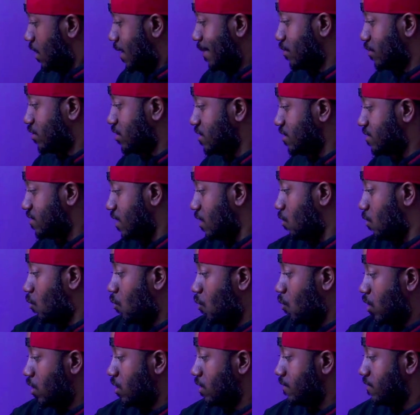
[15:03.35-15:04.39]
I'm gonna take
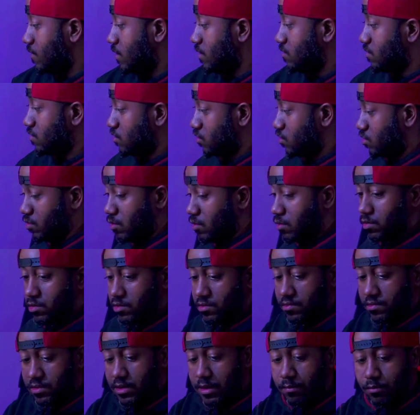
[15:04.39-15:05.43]
one of these
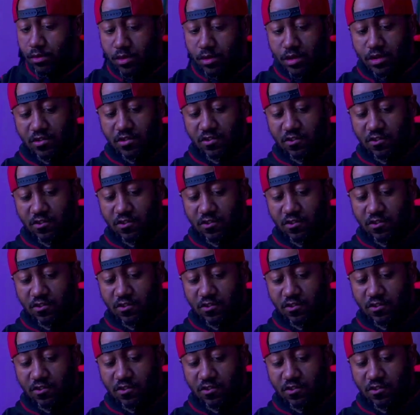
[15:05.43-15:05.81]
controllers and I'm gonna